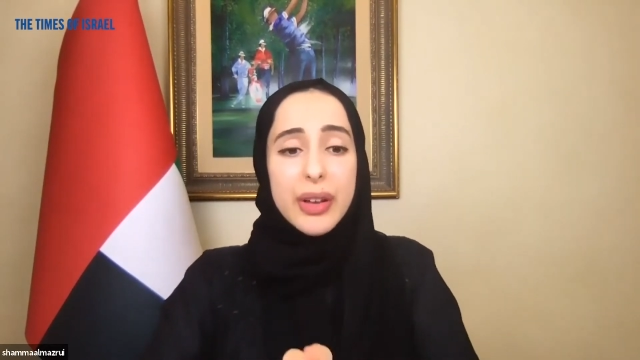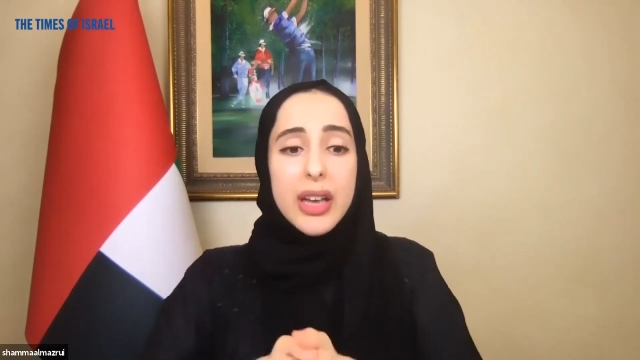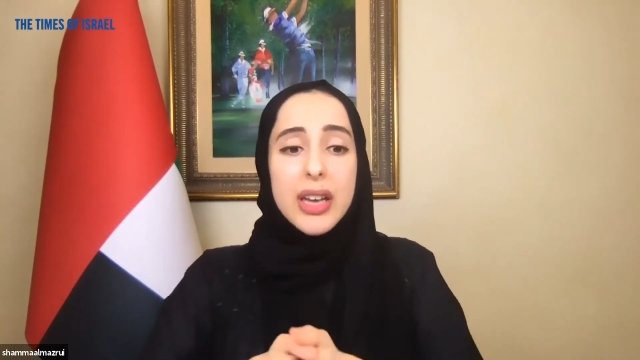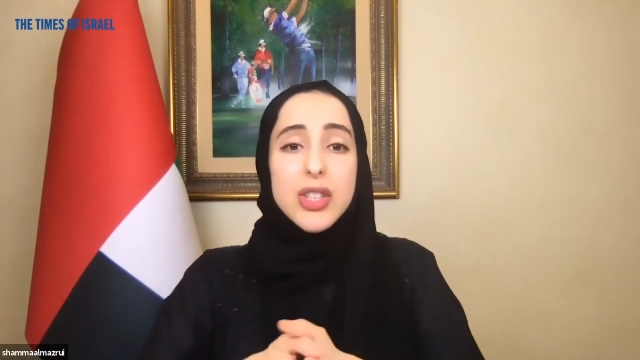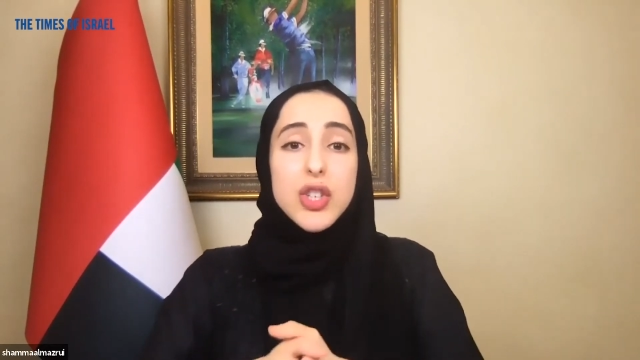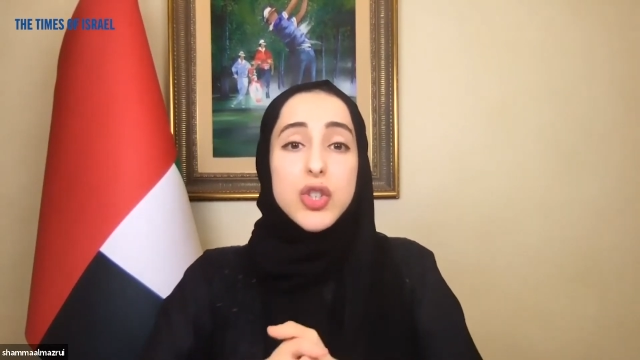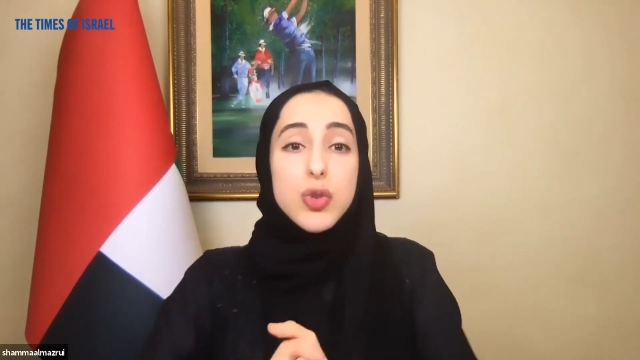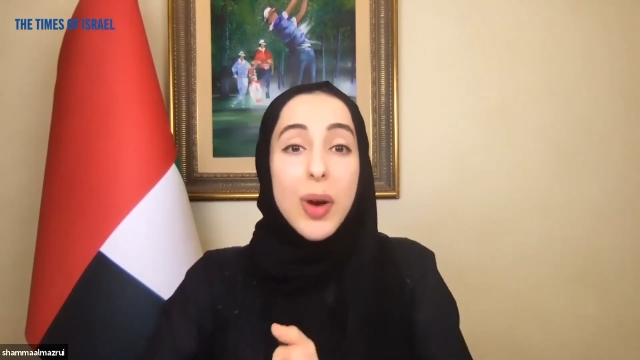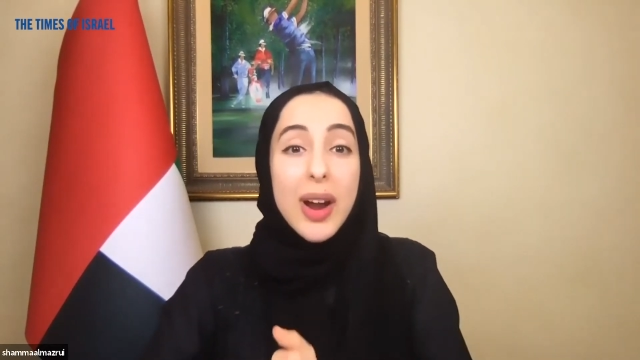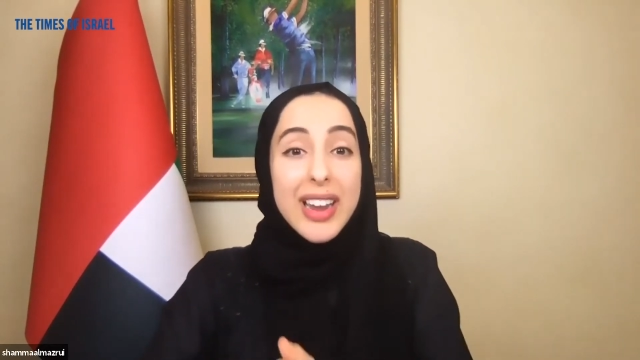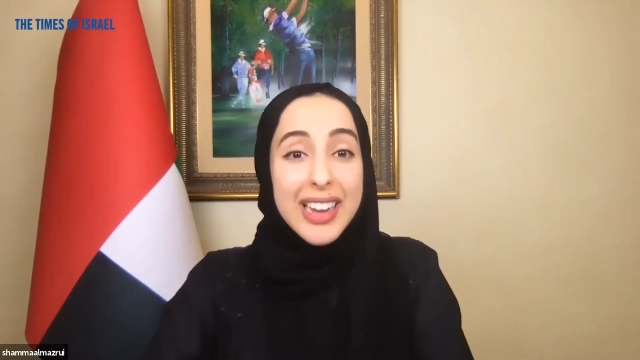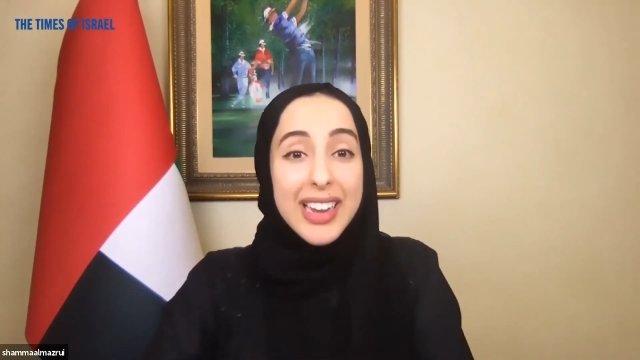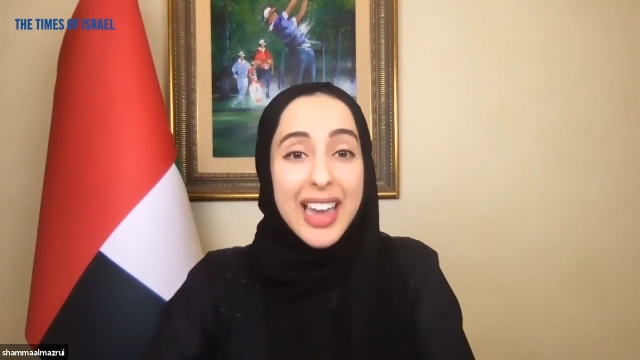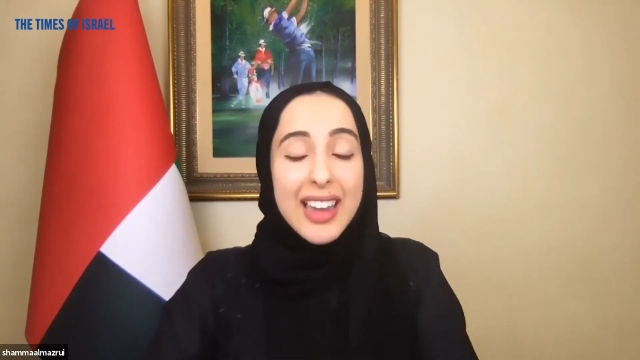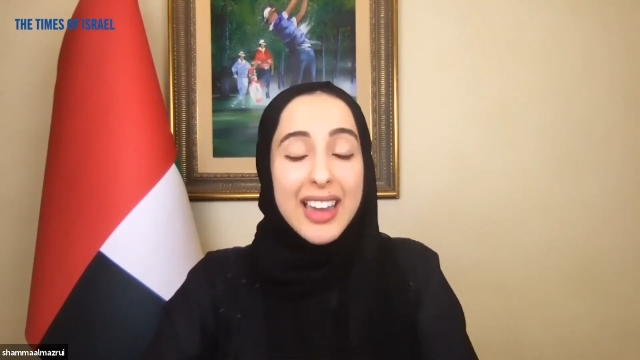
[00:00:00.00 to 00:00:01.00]
to try
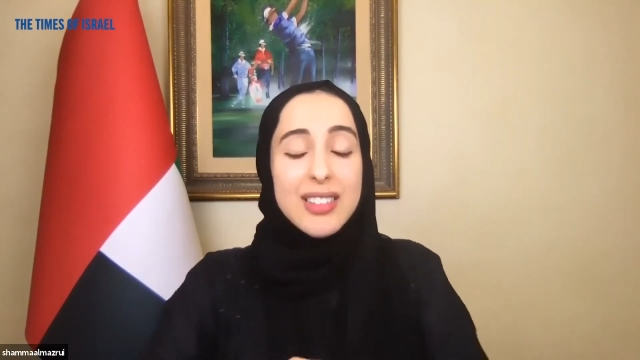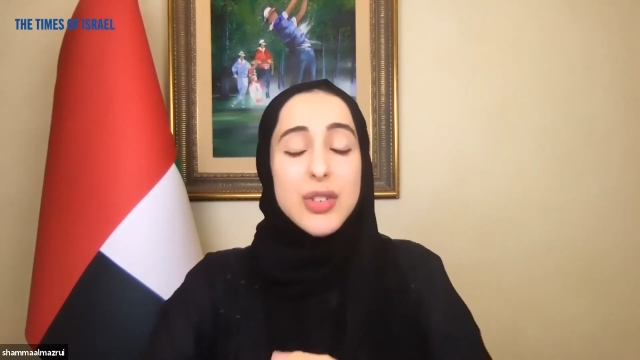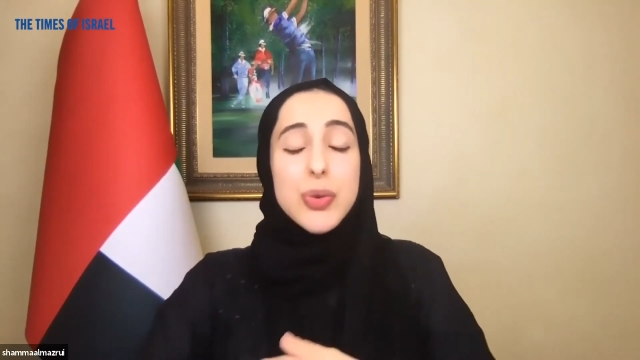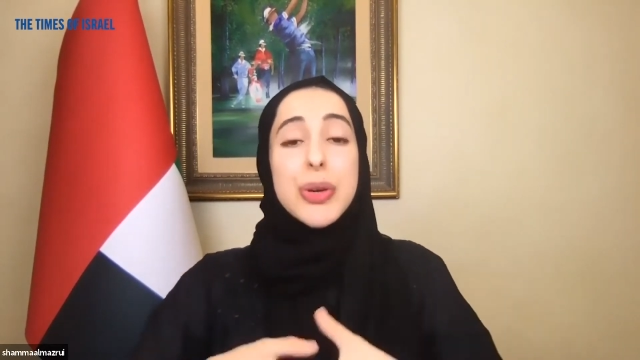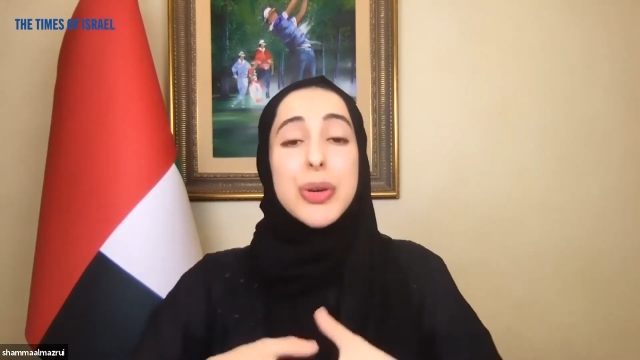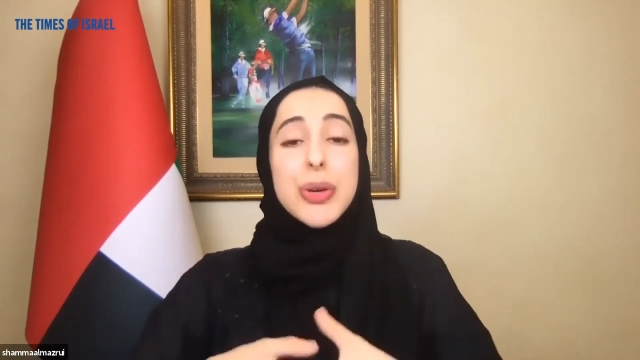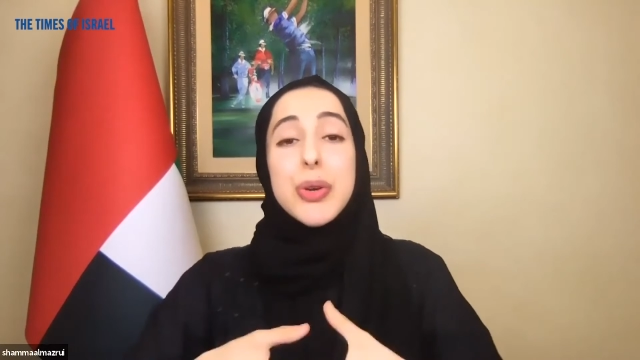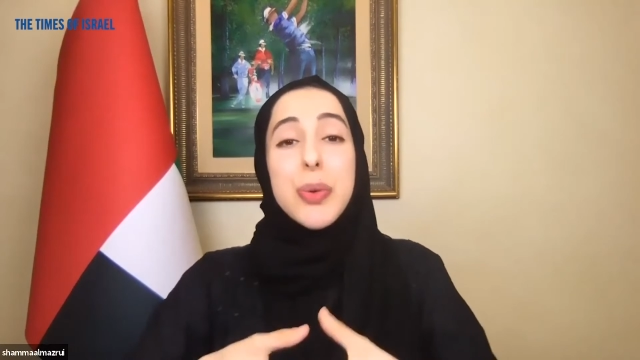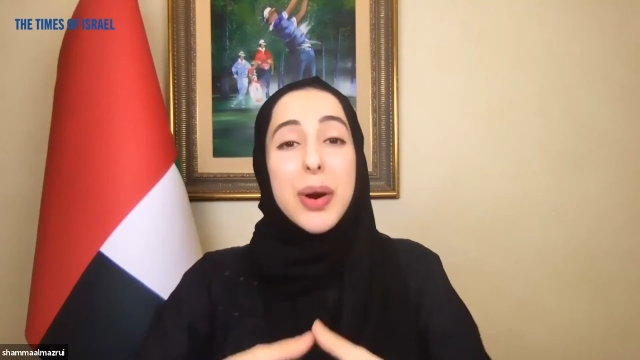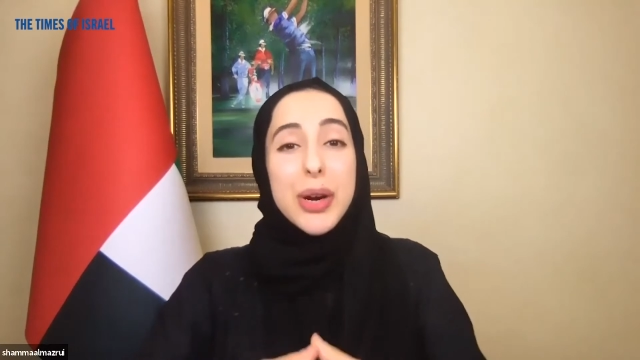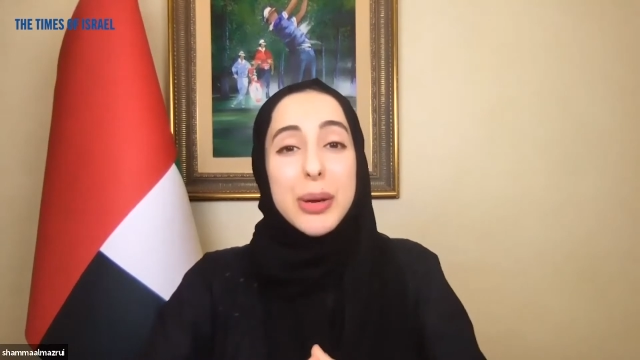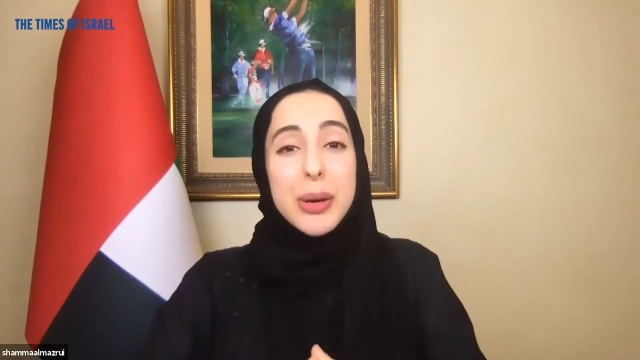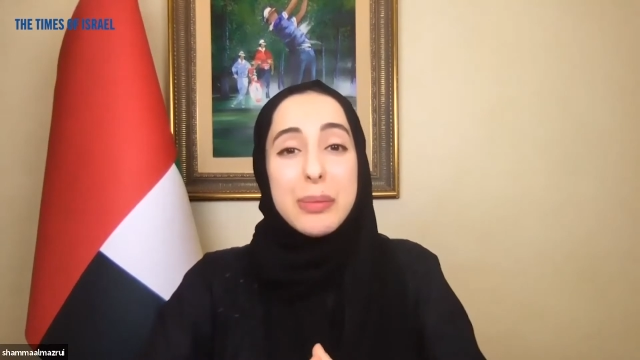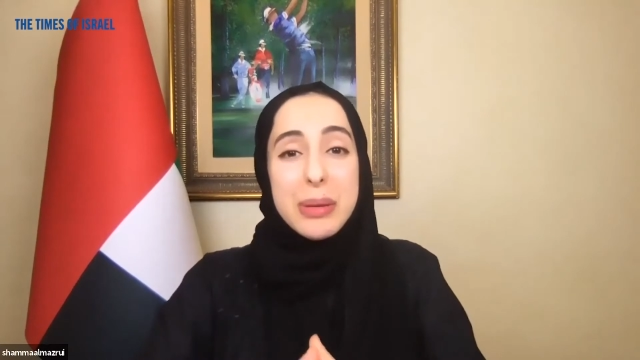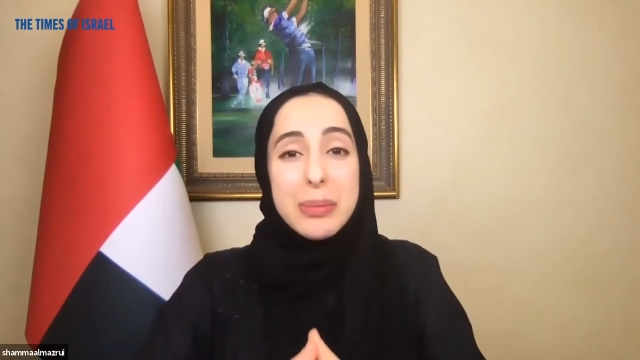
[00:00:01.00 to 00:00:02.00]
again, to renew our
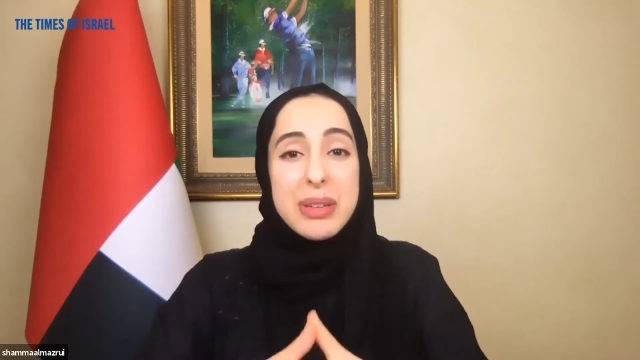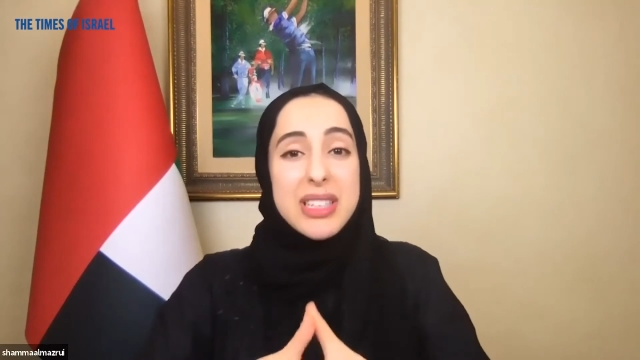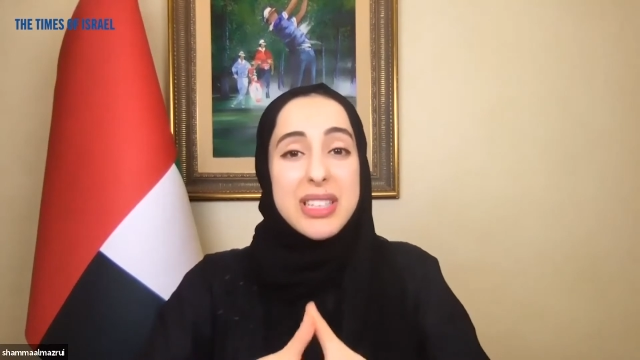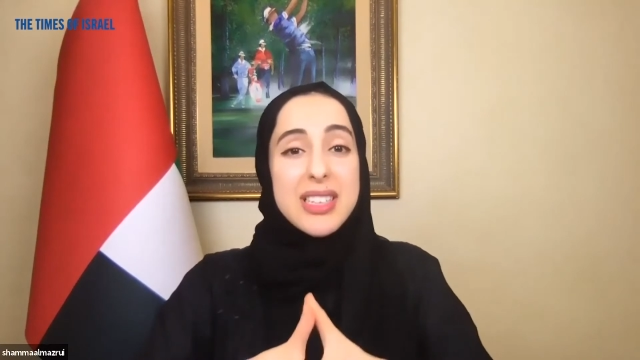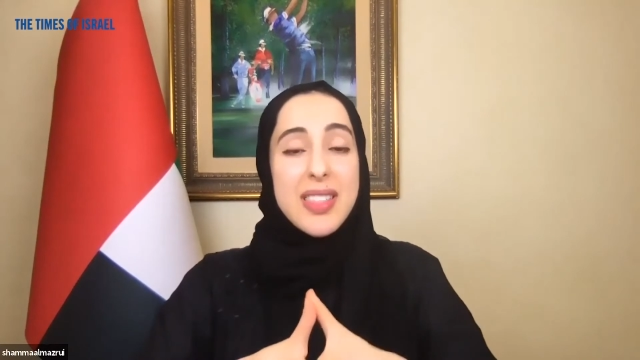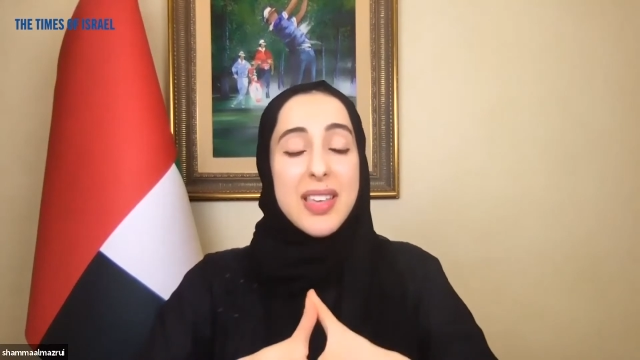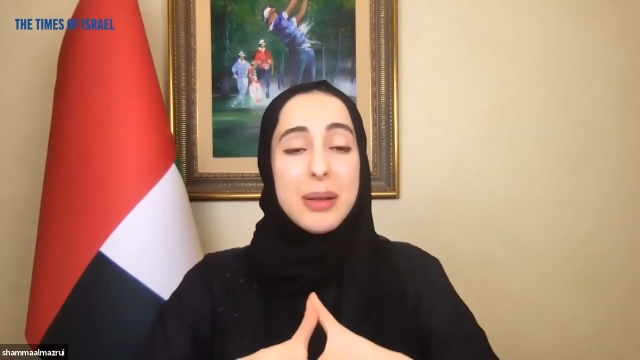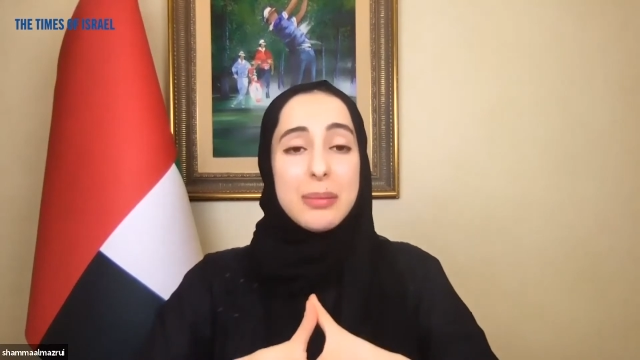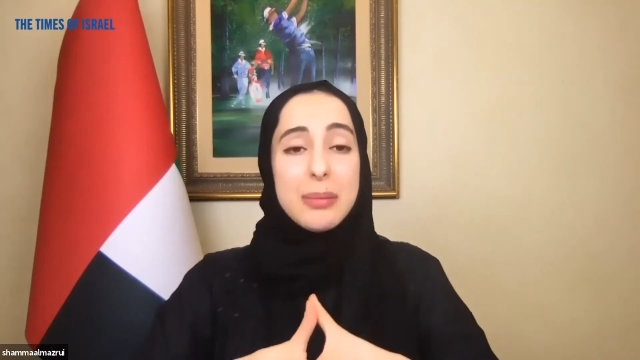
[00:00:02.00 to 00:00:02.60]
commitment to them,